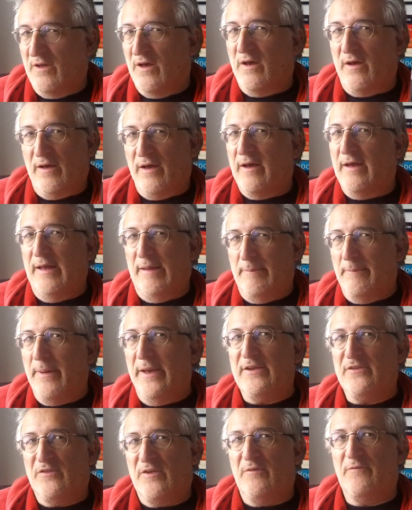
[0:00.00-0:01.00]
Uh, it
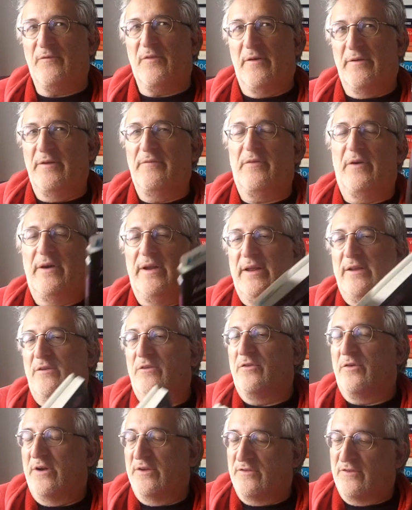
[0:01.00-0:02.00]
makes it very, very
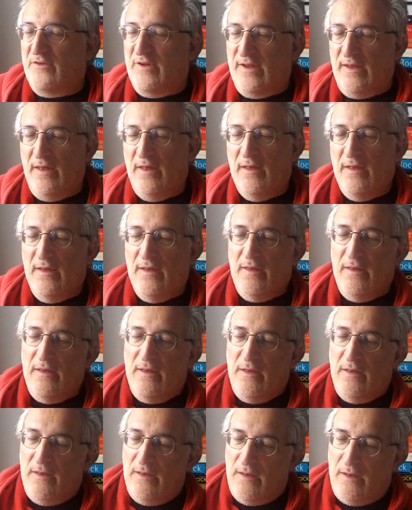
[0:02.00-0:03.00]
interesting.
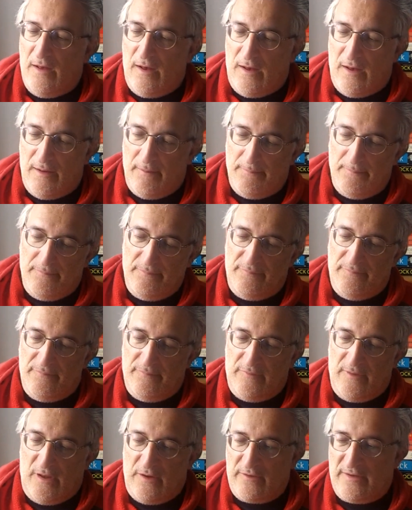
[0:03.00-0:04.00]
Um,
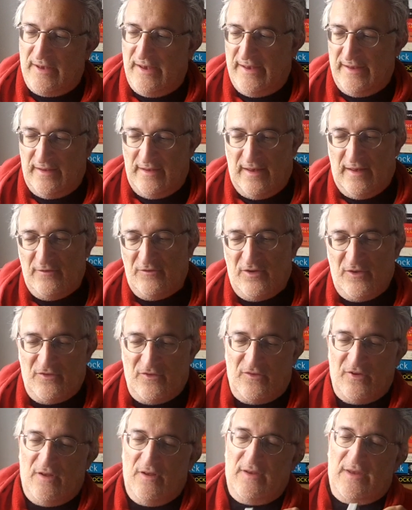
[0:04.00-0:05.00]
okay, and
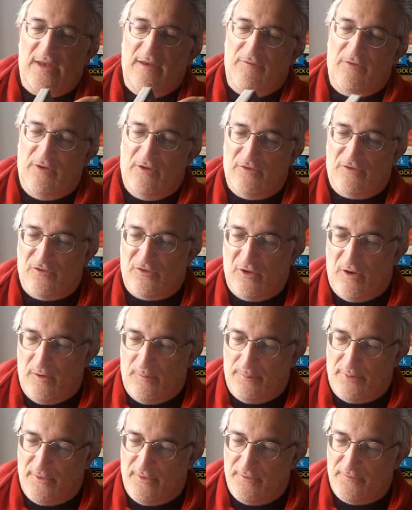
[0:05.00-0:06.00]
just to give you a
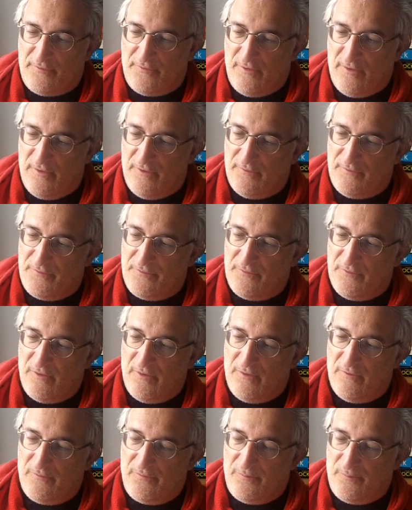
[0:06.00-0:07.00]
sample of, of,
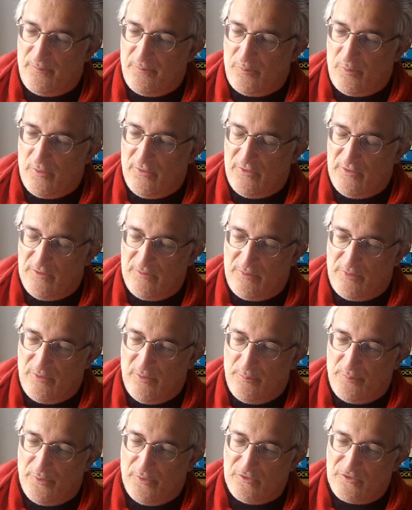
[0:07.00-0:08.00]
of what the,
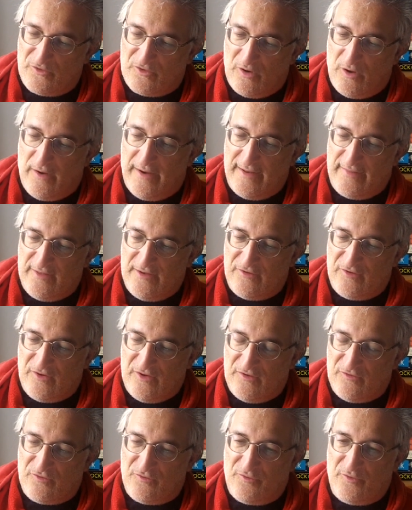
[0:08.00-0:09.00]
the book's like, this
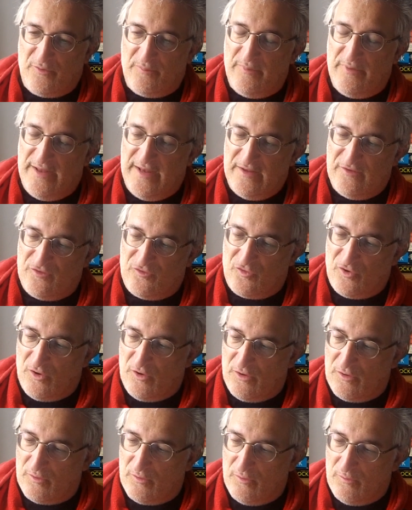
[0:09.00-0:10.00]
is from his
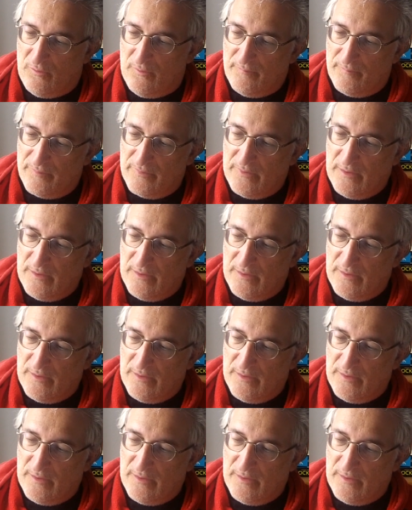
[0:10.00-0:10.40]
journal.